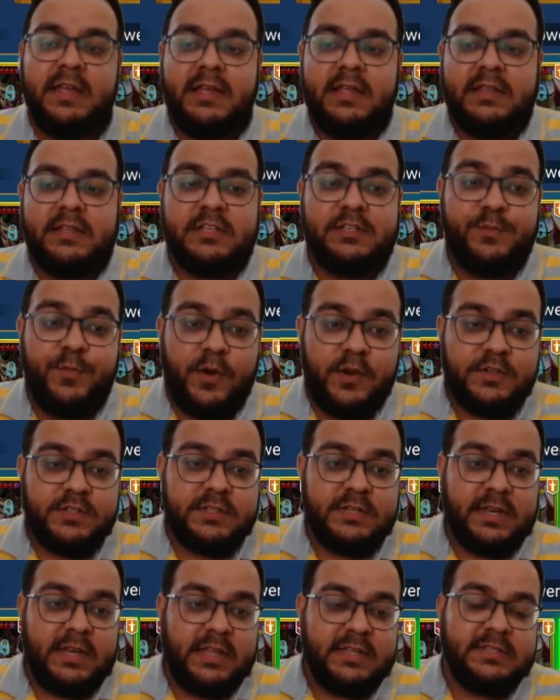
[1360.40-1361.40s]
This boss
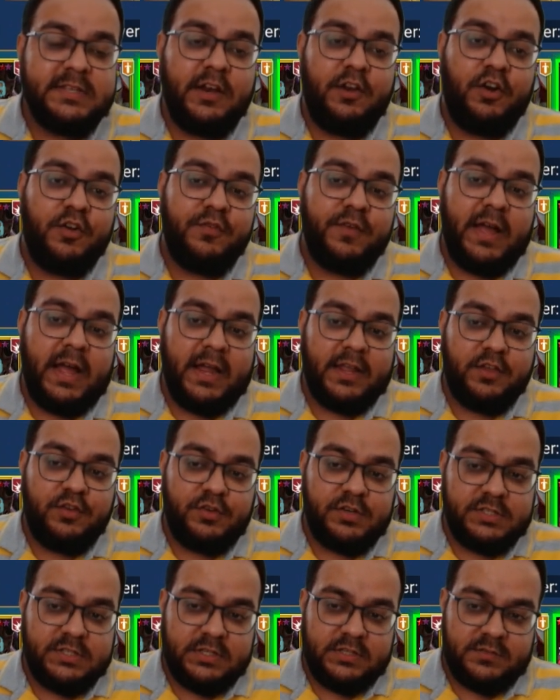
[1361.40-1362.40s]
needs a lot of
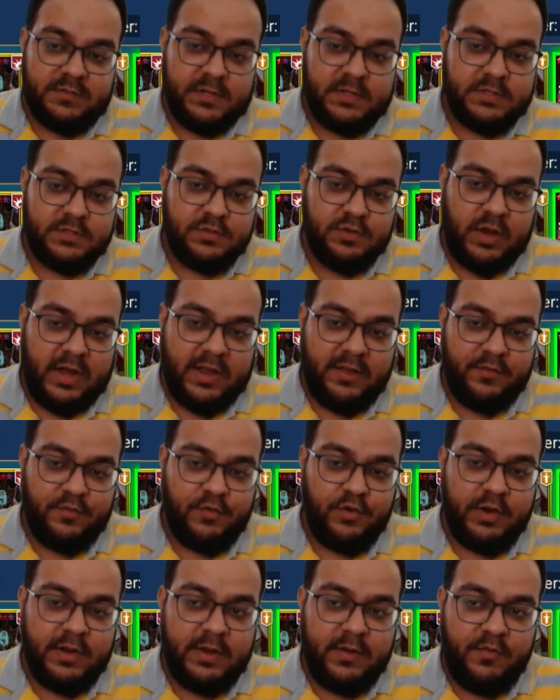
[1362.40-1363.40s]
accuracy as well, so I
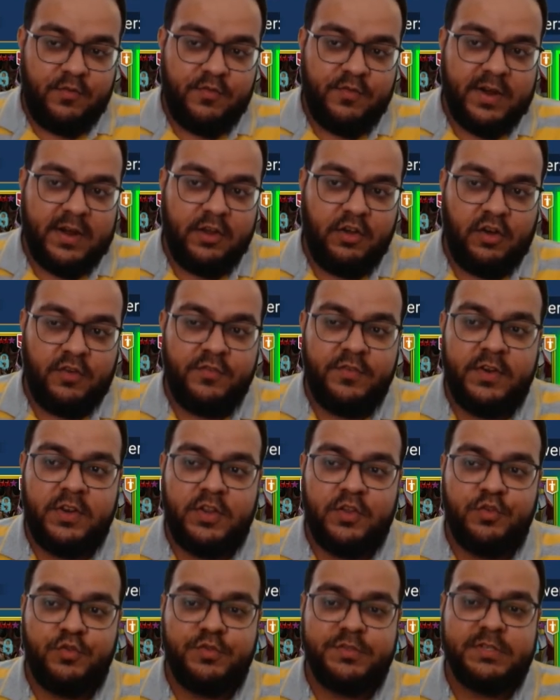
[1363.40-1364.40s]
would very often
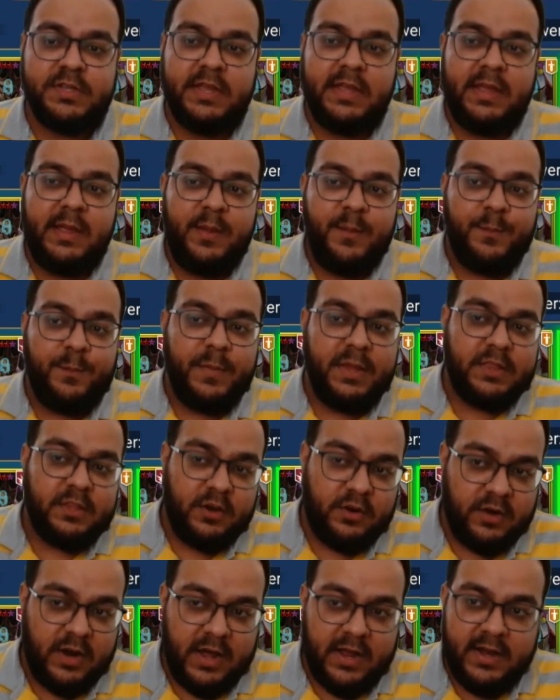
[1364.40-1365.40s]
use
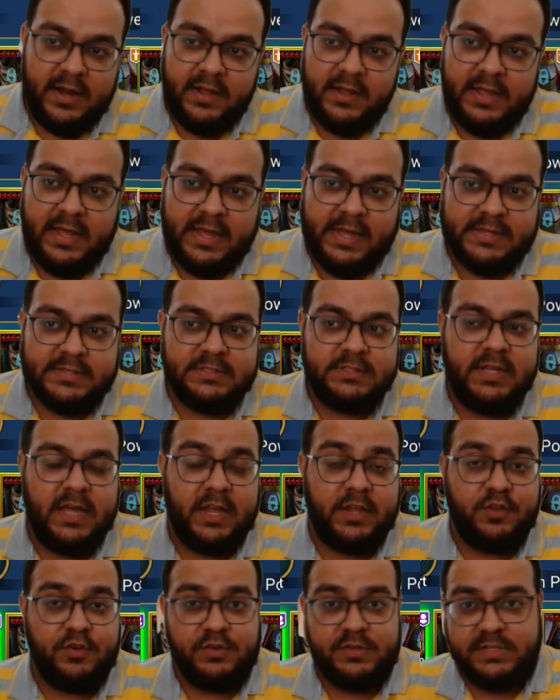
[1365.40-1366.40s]
Mithrala as the
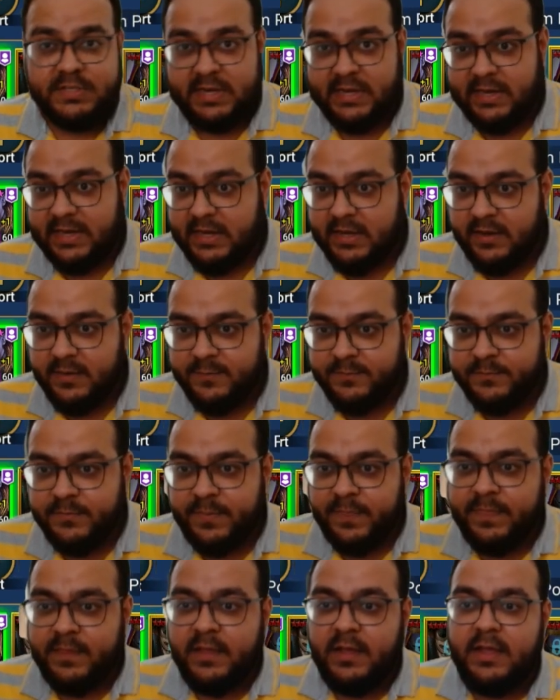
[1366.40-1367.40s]
accuracy lead
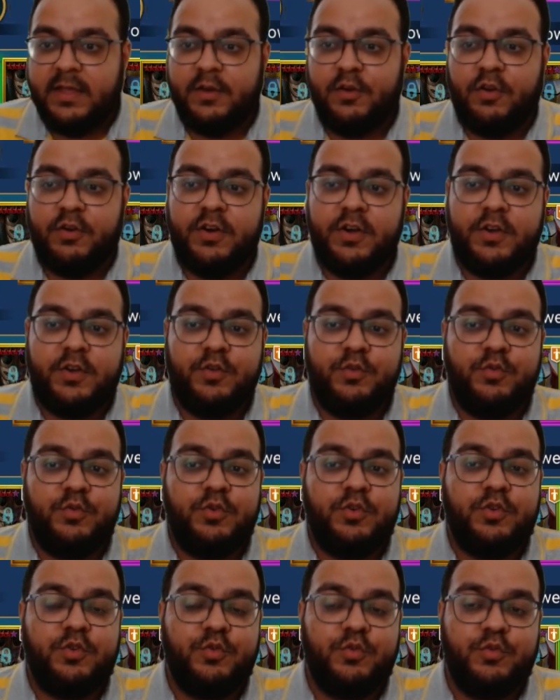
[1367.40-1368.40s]
in order to
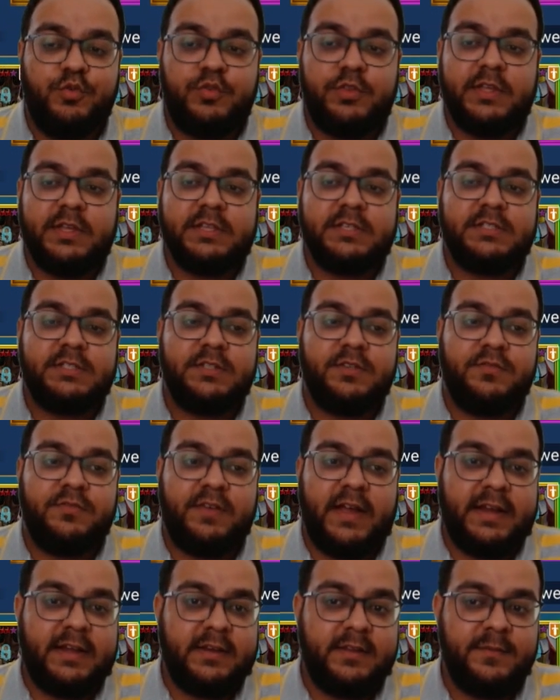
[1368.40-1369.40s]
do this
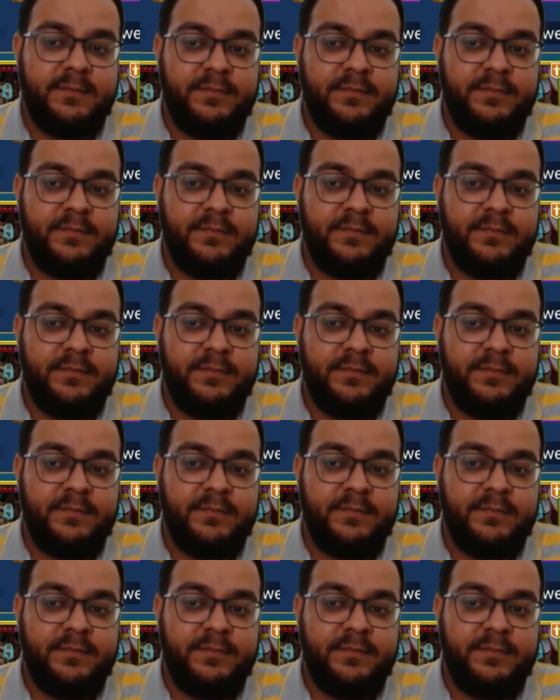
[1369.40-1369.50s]
fight.